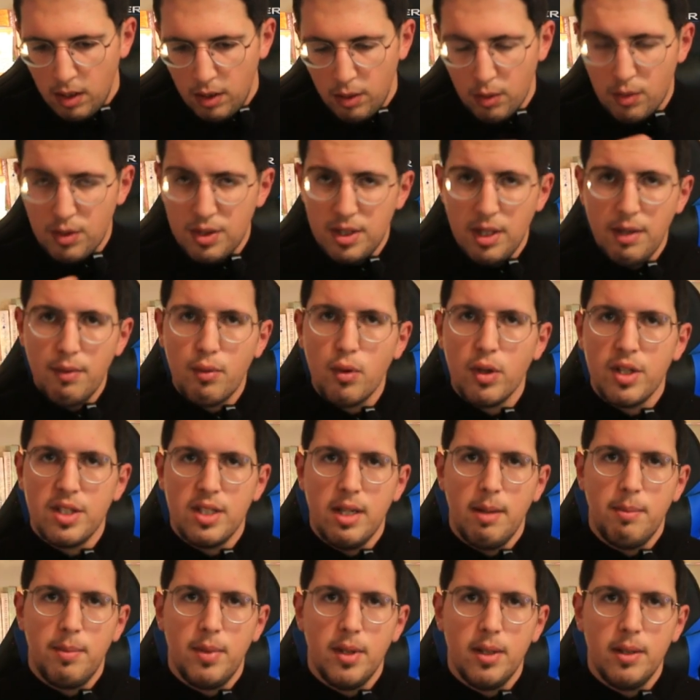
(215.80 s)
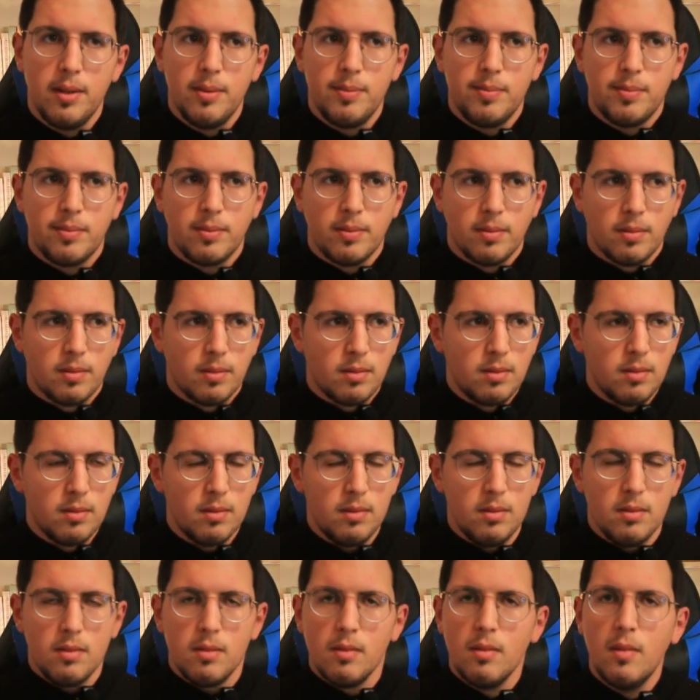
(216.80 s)
you can say, for example,
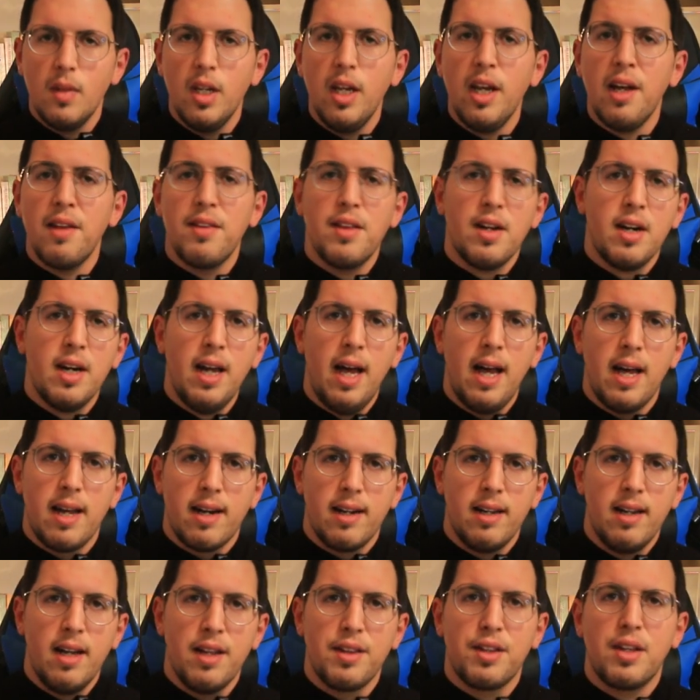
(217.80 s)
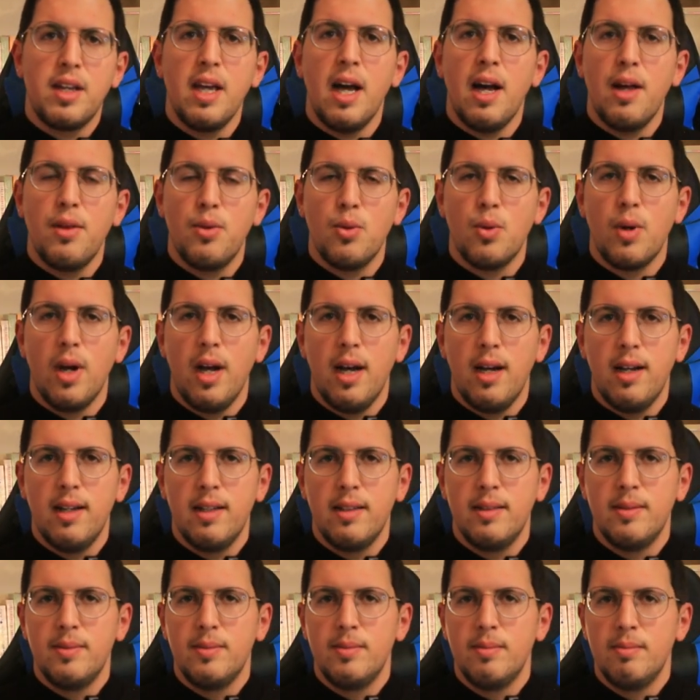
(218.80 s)
I'dharhar I'dhkaaghaduga,
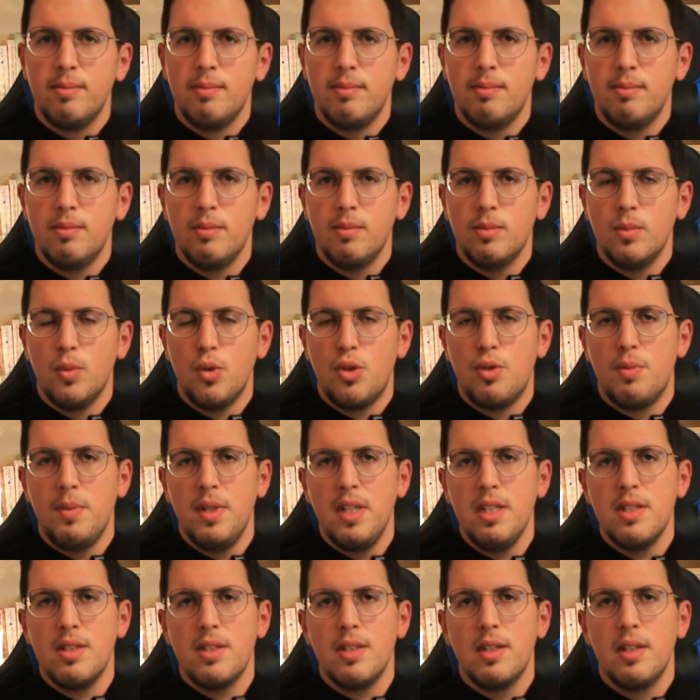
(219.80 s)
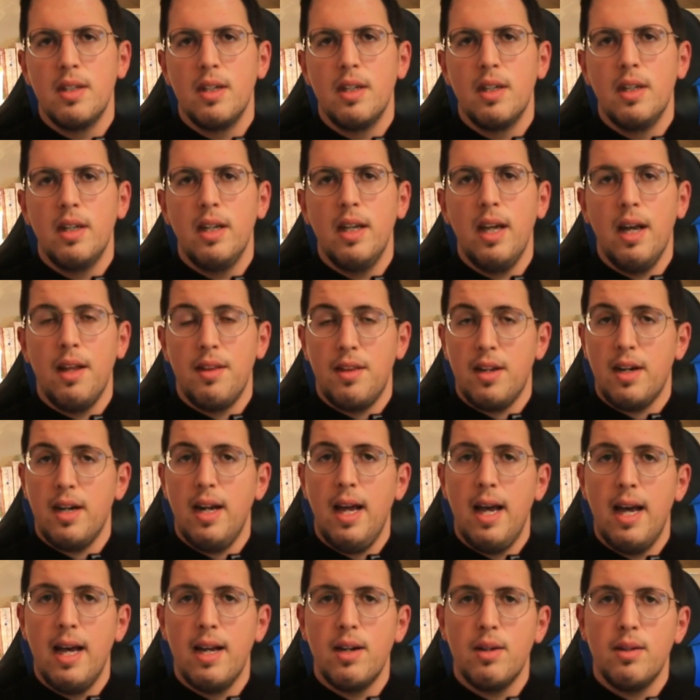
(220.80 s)
which means
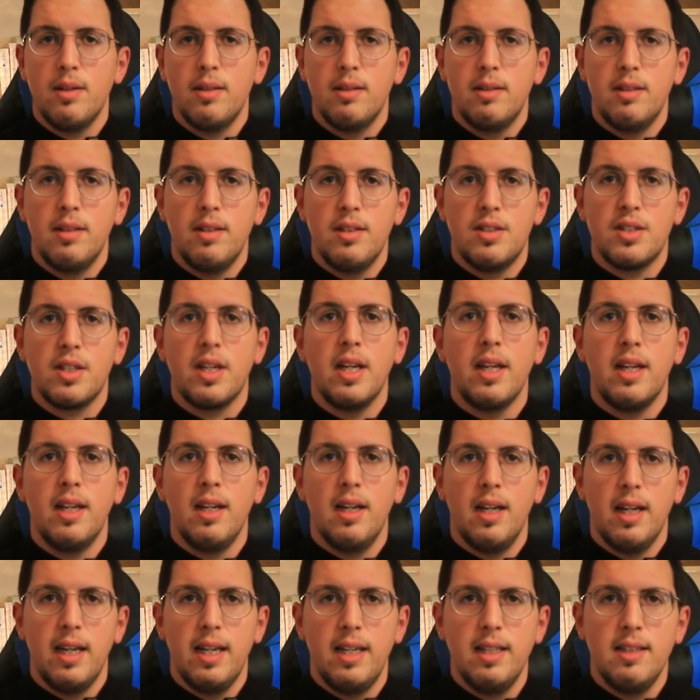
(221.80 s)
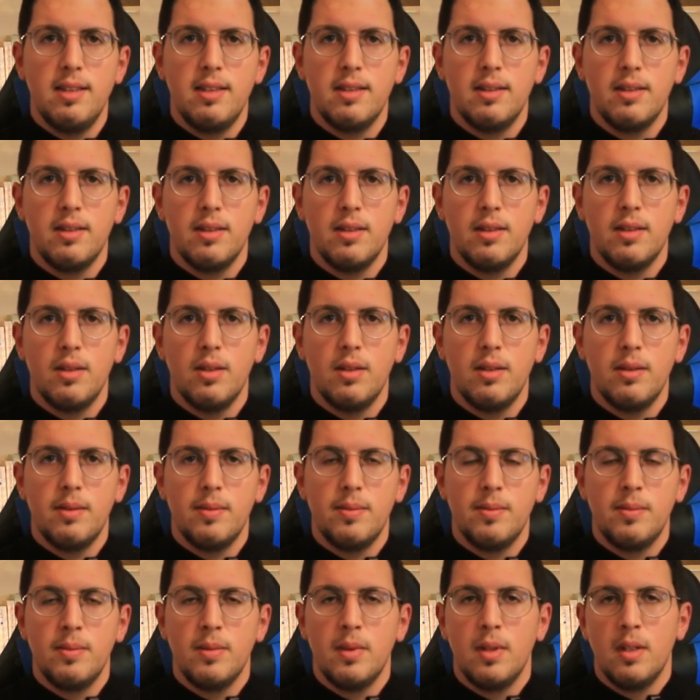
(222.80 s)
I'dharhar, it's getting late.
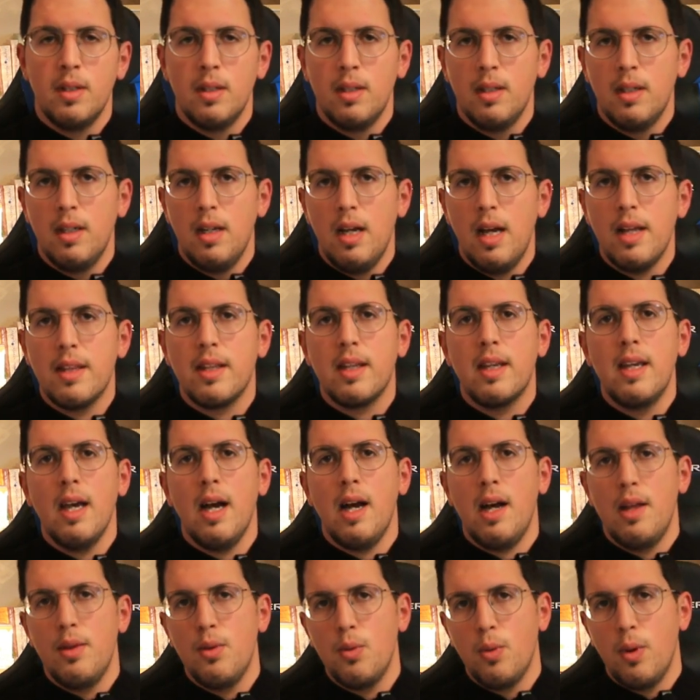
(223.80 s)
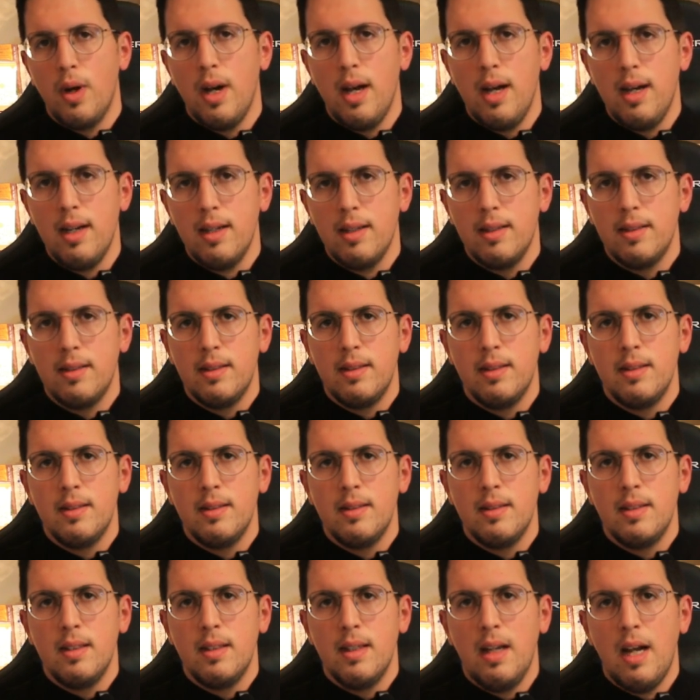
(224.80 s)
I'dhkaaghaduga,
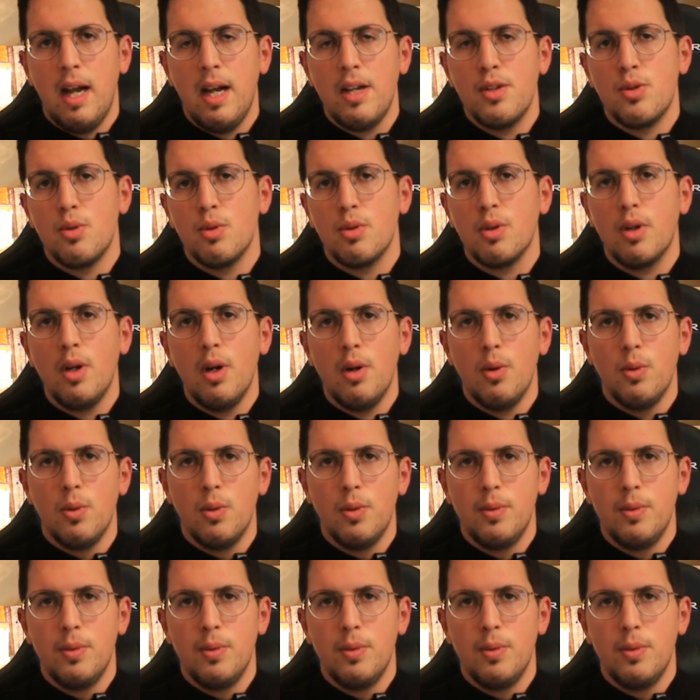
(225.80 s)
I should go.